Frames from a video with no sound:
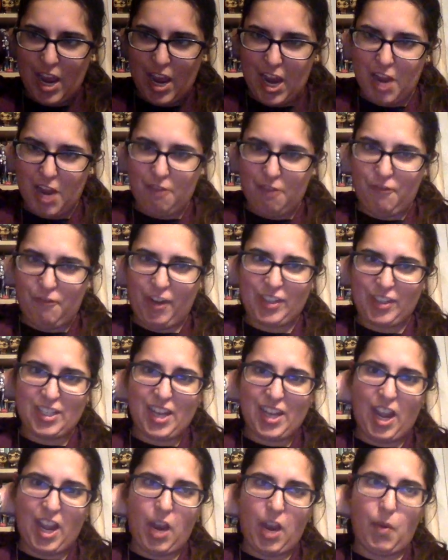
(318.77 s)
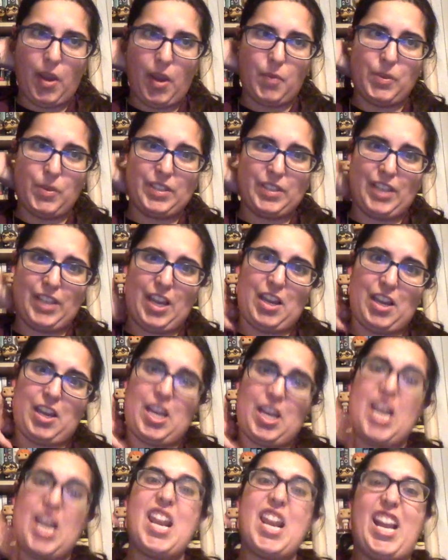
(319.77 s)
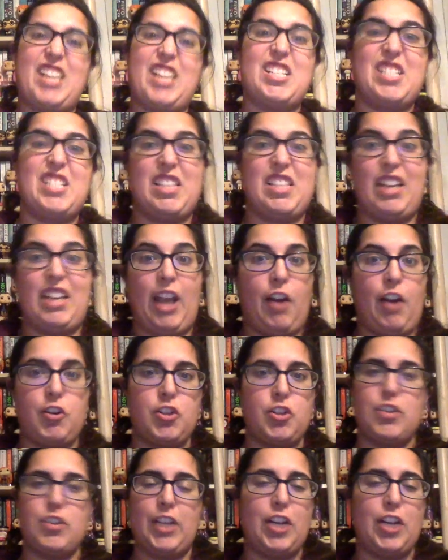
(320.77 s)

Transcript: it affected how I was like connected to the characters.